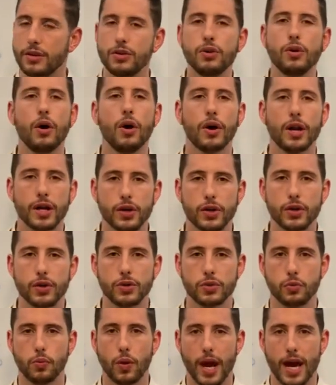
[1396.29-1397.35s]
not a
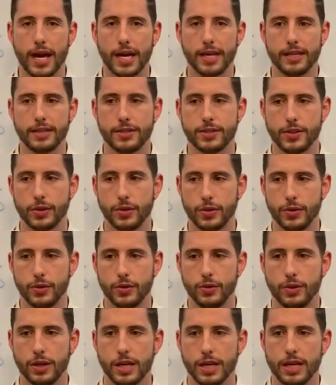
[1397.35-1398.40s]
good way
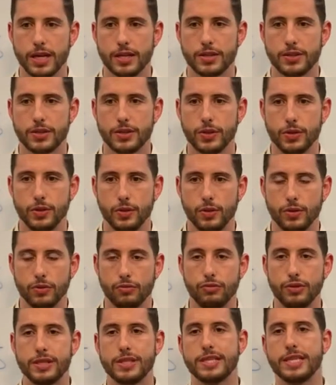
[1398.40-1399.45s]
to to
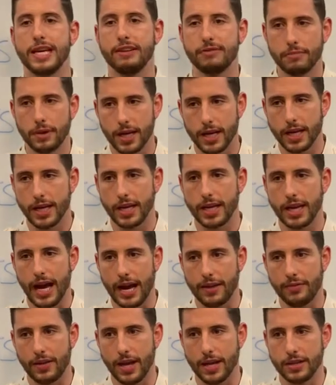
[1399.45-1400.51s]
receive money
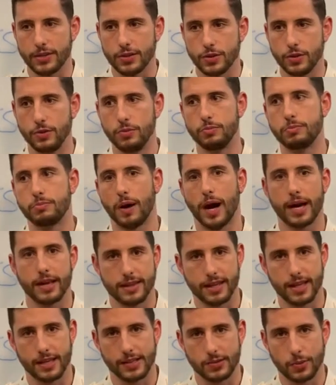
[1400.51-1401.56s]
and then to buy
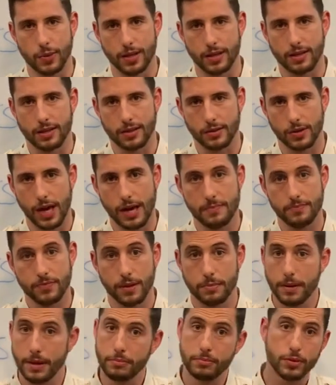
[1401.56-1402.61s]
things with. Okay,
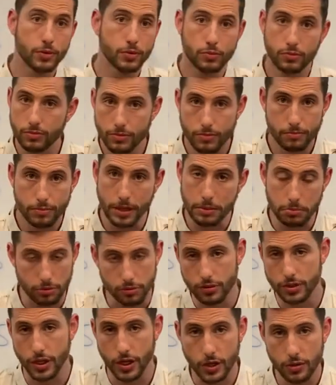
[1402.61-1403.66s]
people people
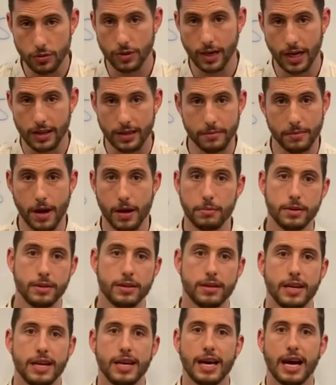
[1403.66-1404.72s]
do at the
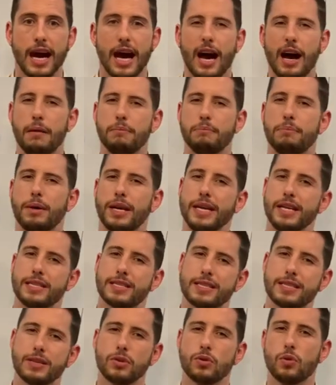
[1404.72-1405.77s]
moment, um, but
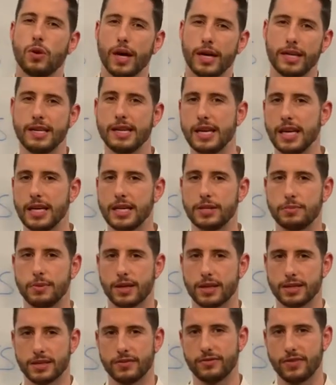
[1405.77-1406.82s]
it's still quite niche
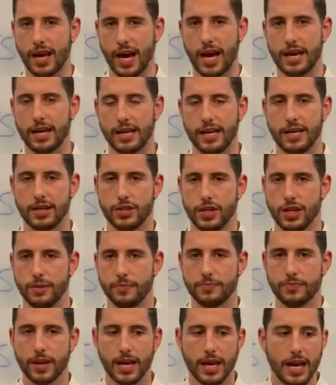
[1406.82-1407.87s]
because of that
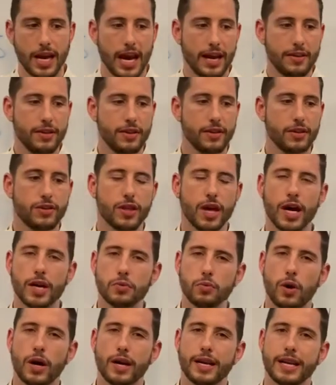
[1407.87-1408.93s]
issue. And then the
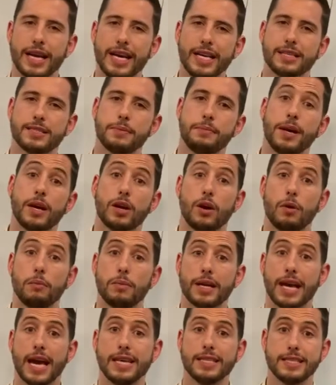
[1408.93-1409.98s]
third one, it's a bit
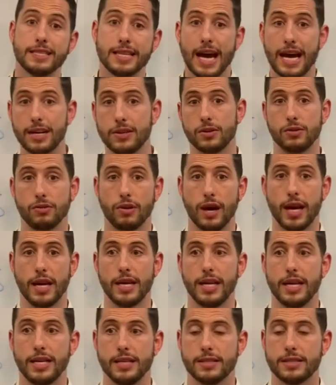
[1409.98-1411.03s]
complicated to handle,
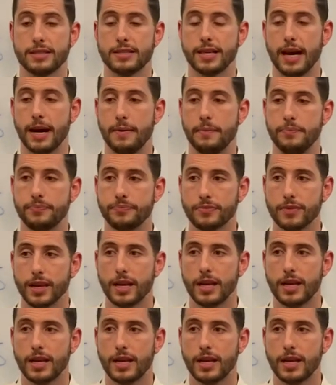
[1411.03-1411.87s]
right? It's um,